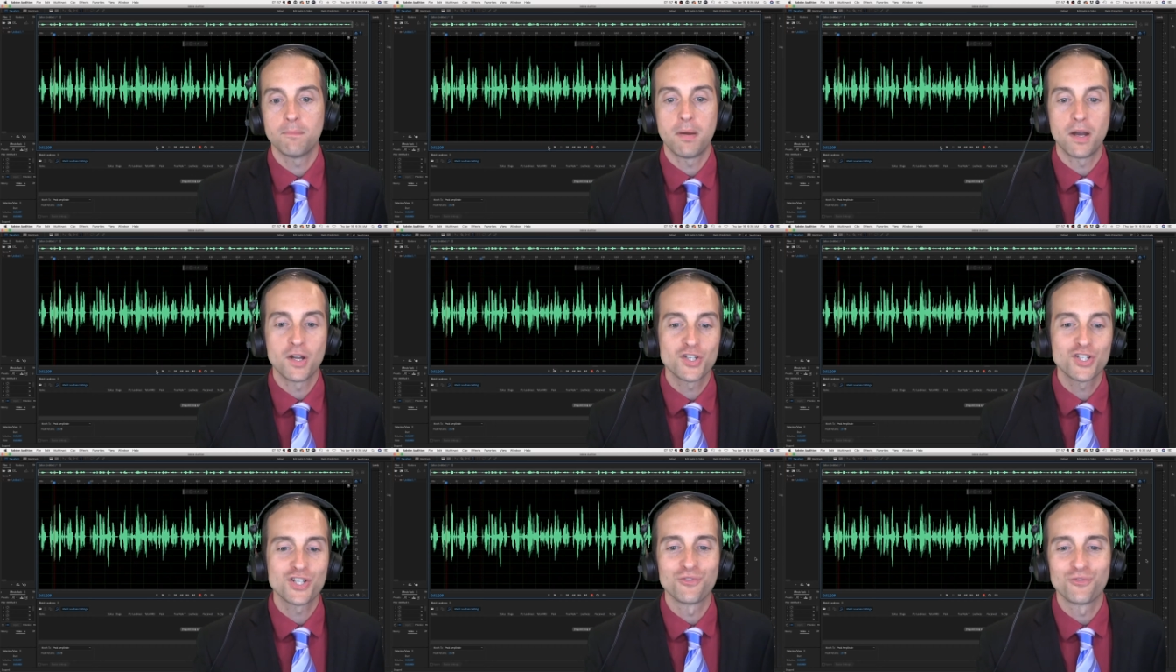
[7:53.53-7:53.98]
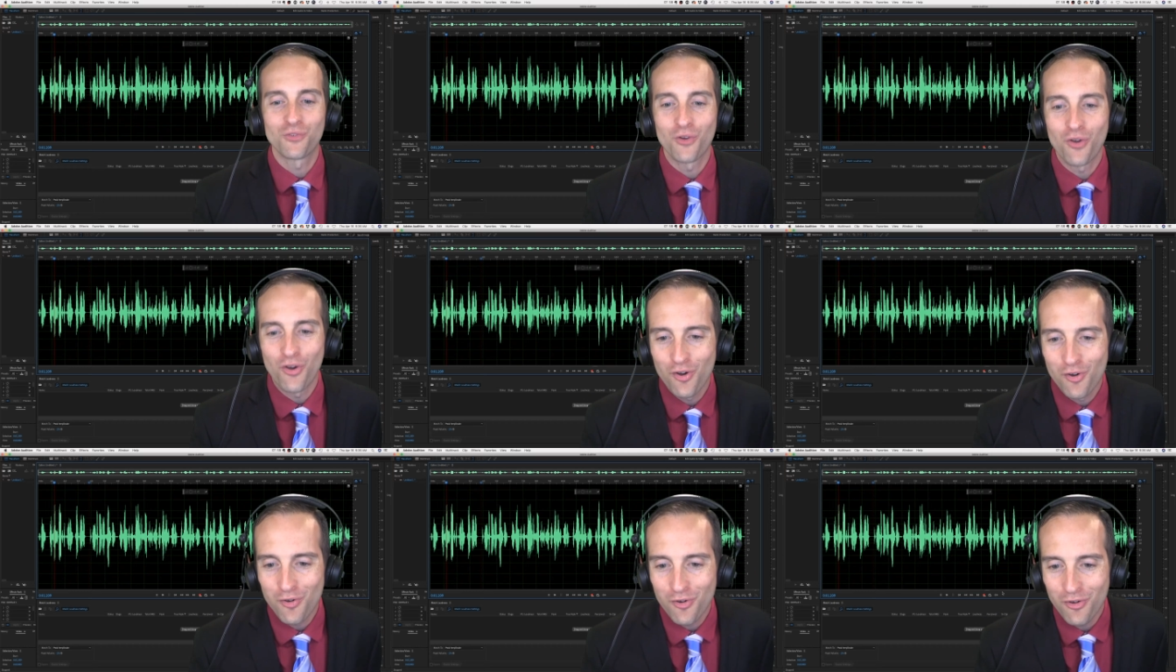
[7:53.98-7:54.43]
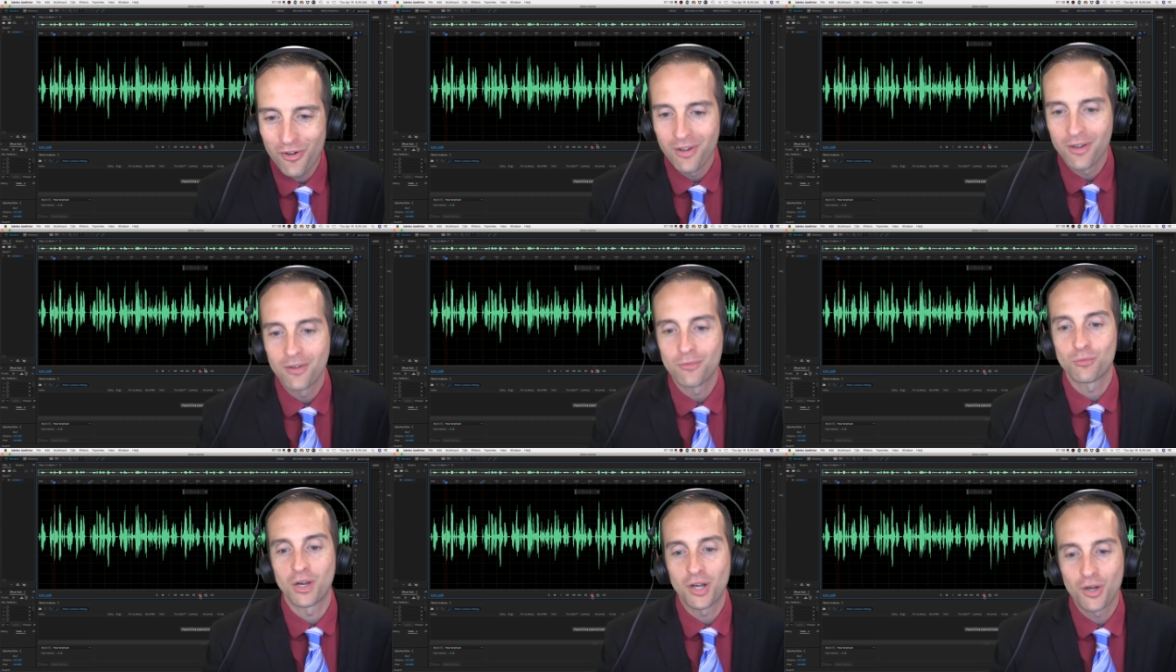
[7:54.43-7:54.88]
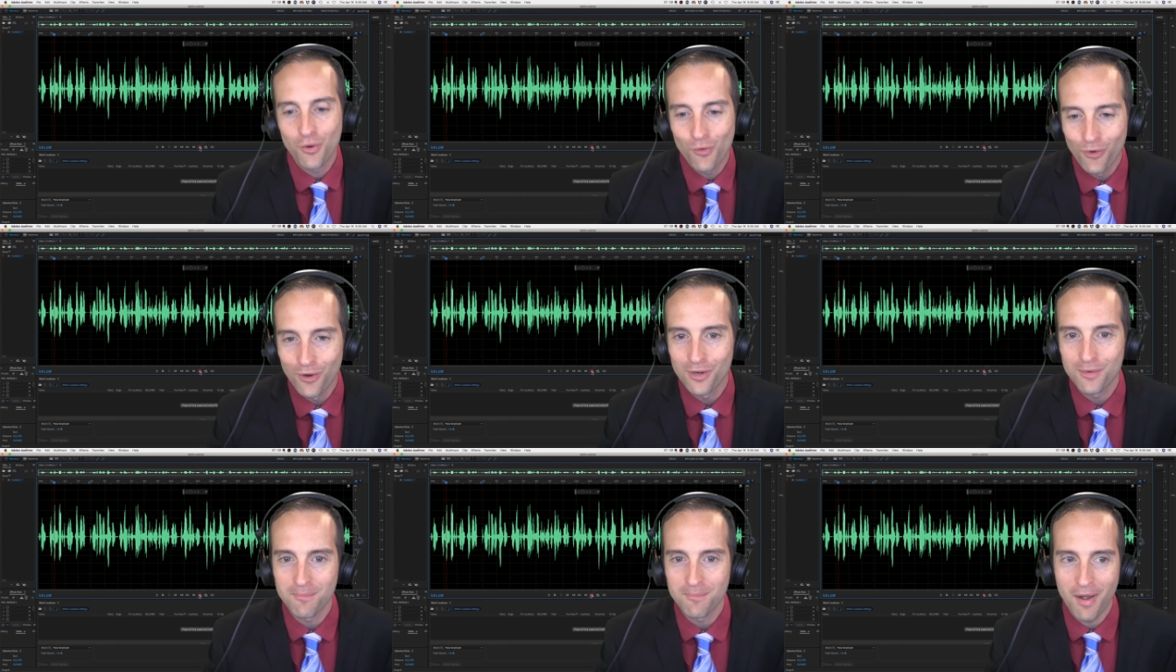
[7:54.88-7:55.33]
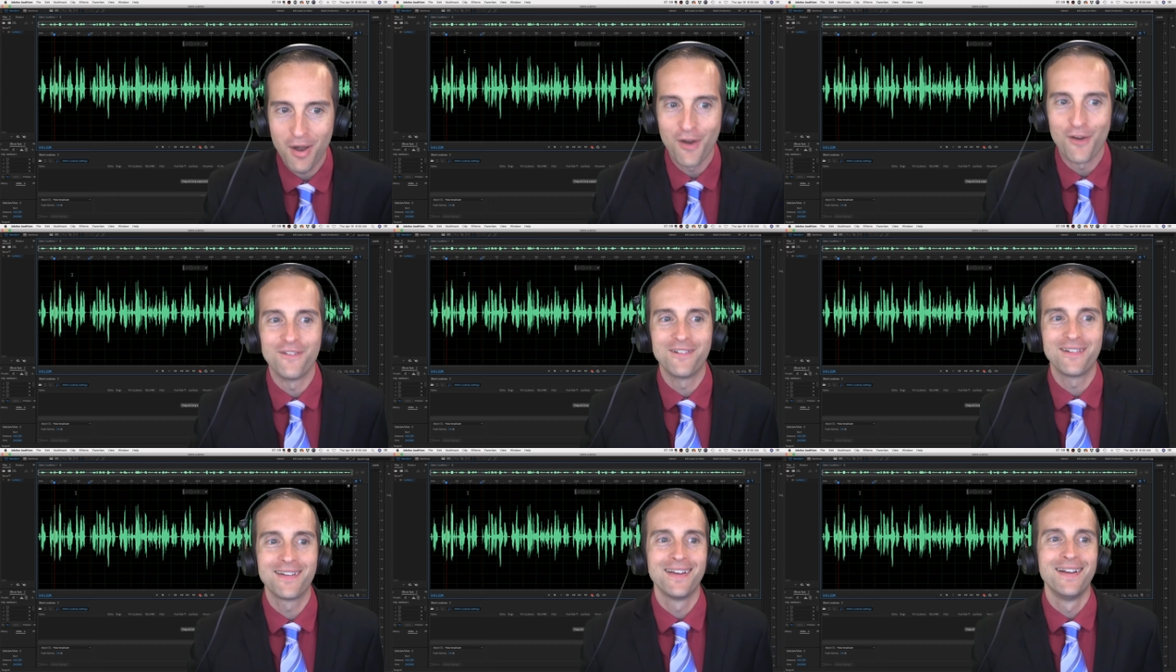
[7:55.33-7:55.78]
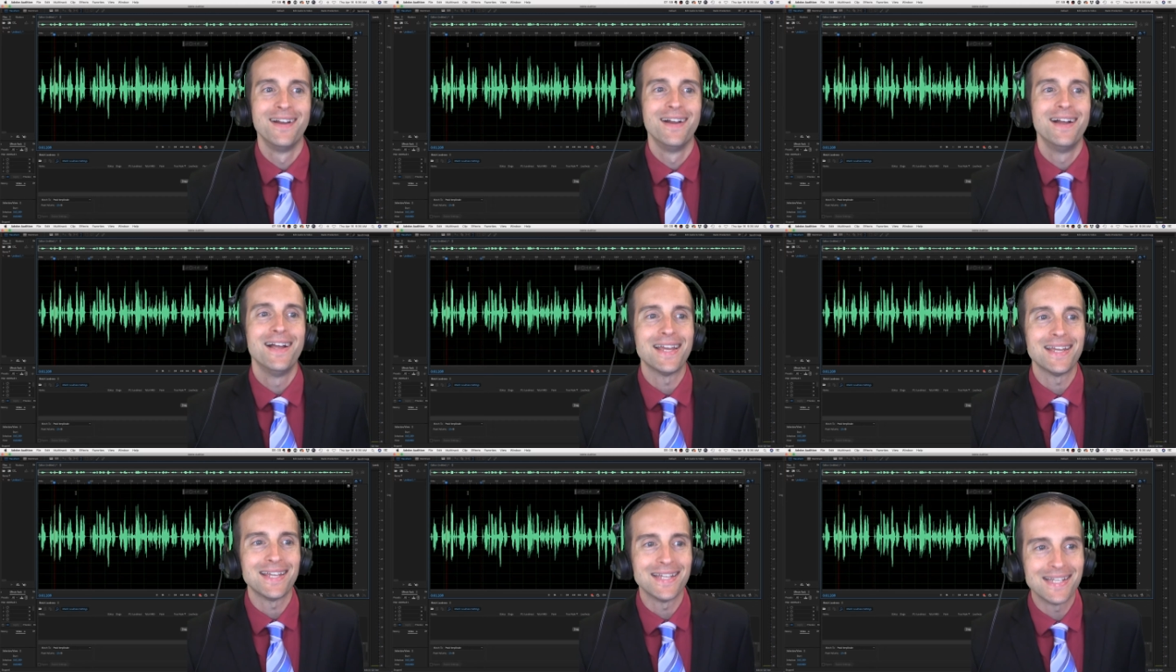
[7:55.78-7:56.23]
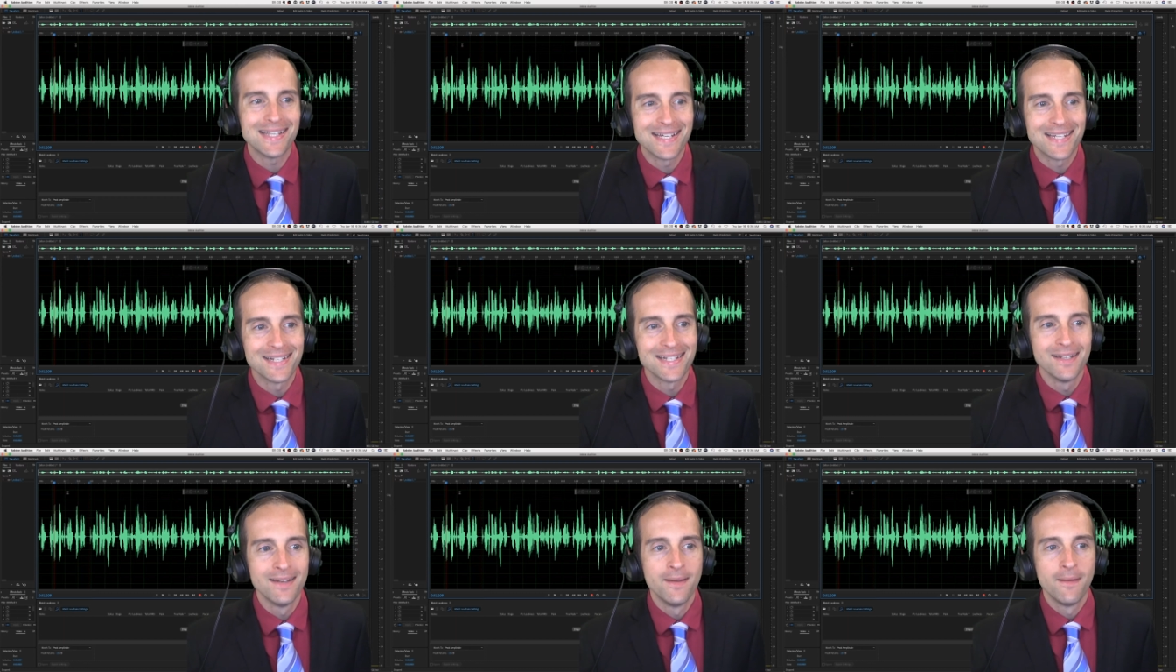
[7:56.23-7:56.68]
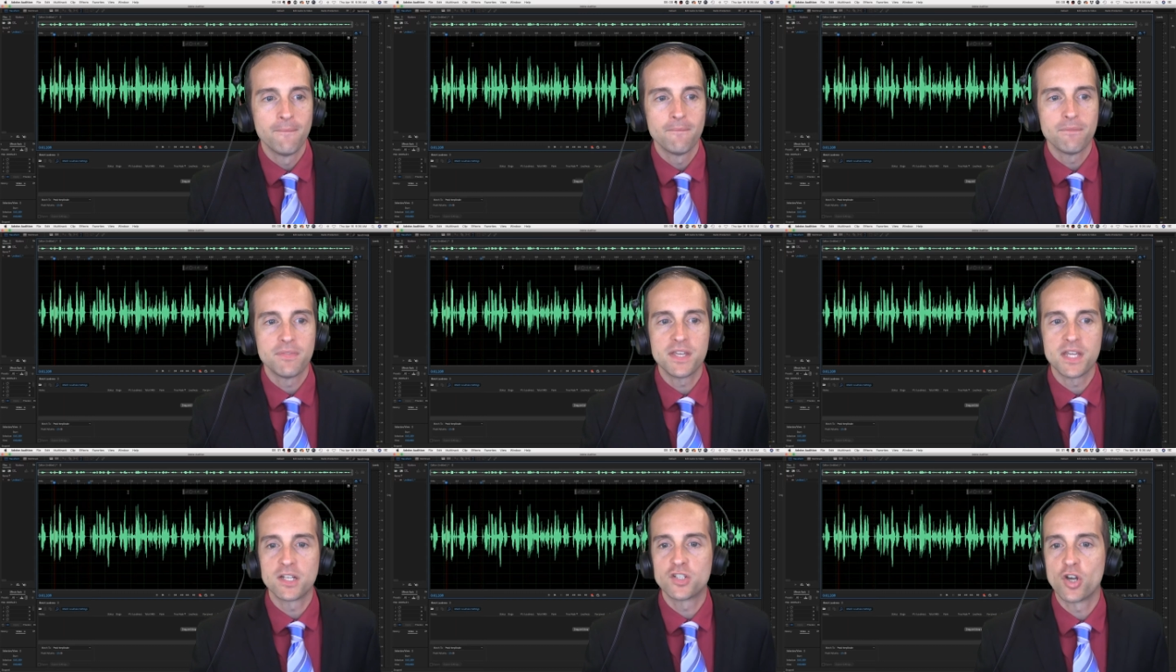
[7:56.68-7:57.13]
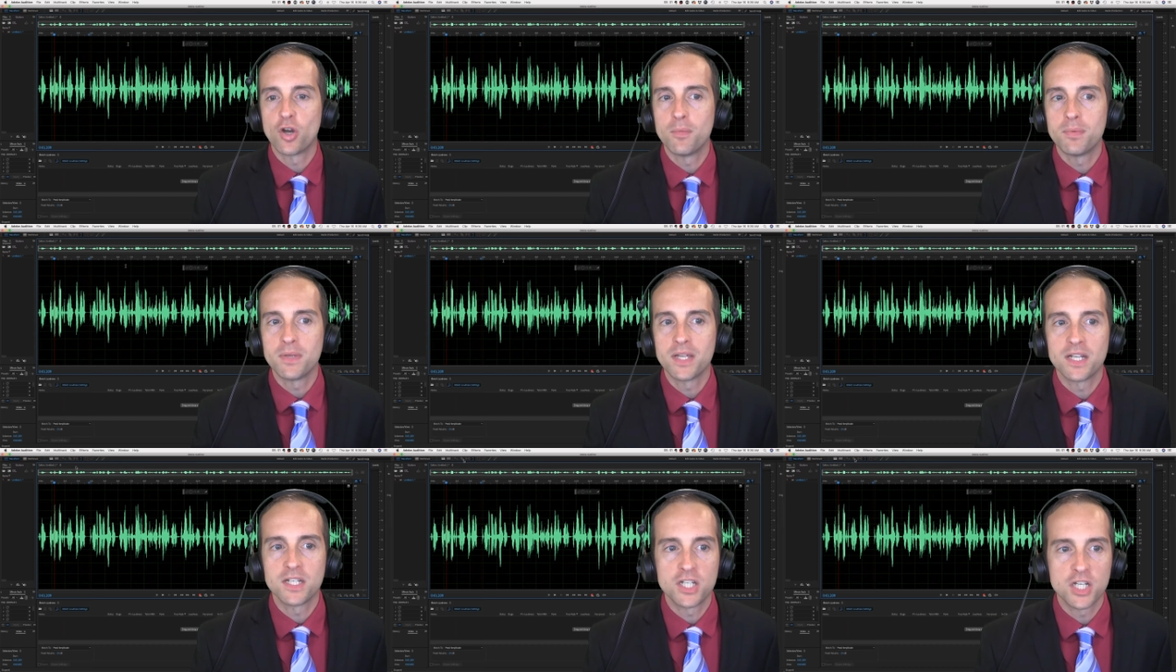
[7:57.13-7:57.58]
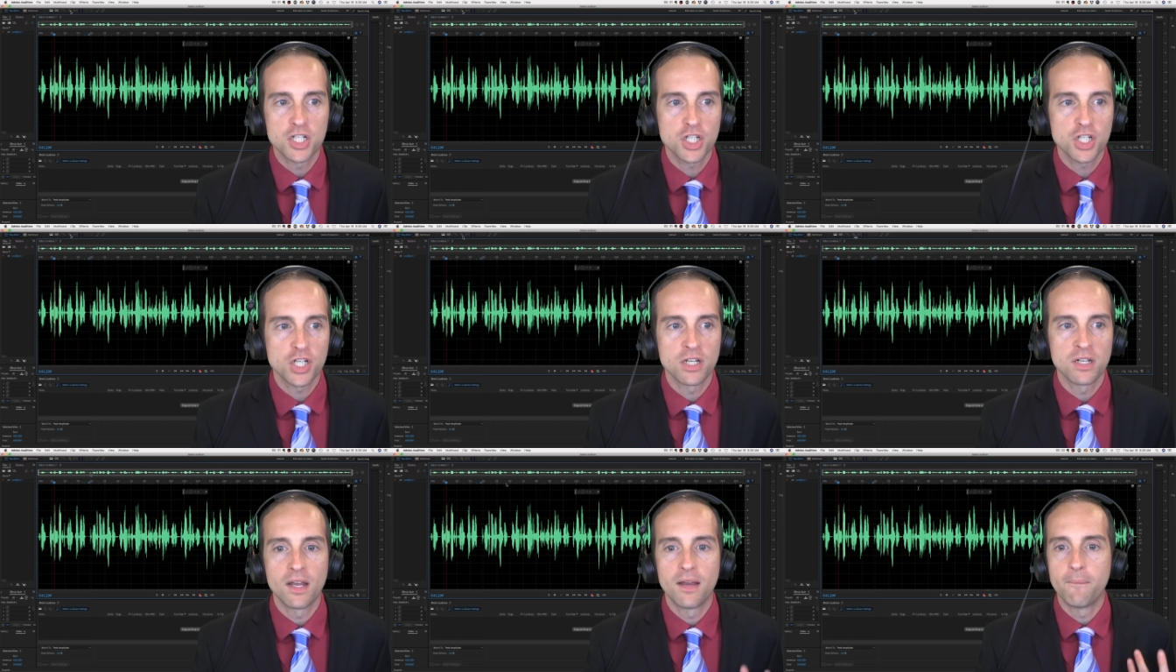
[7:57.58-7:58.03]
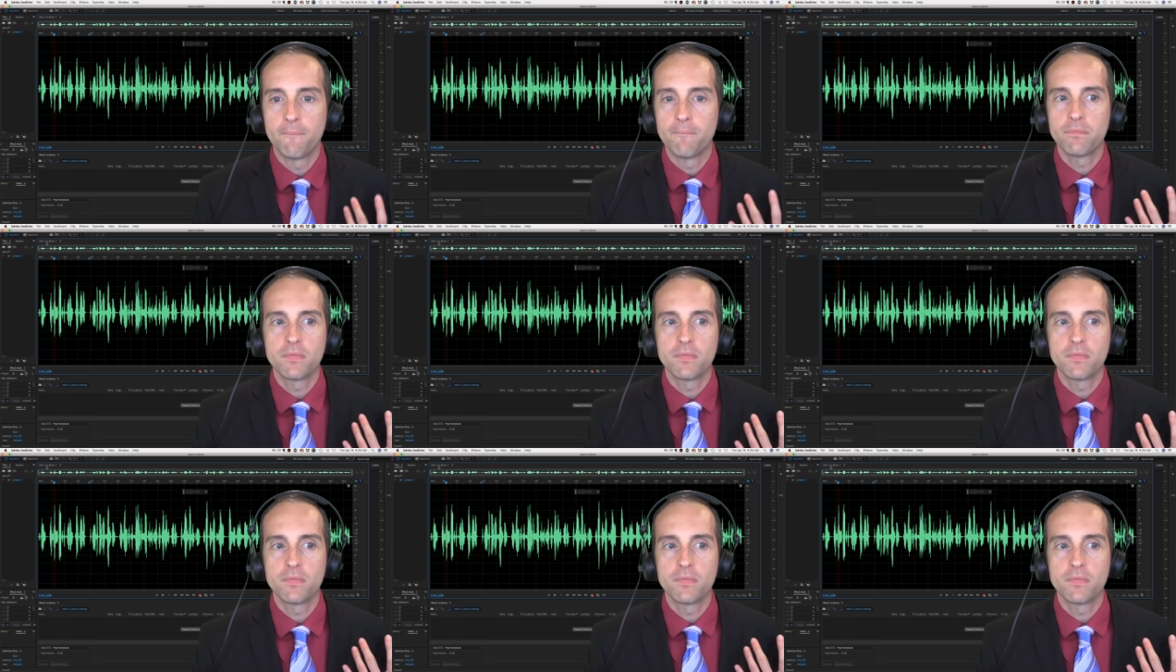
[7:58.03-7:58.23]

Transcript: punch and roll, record mode in the Adobe Audition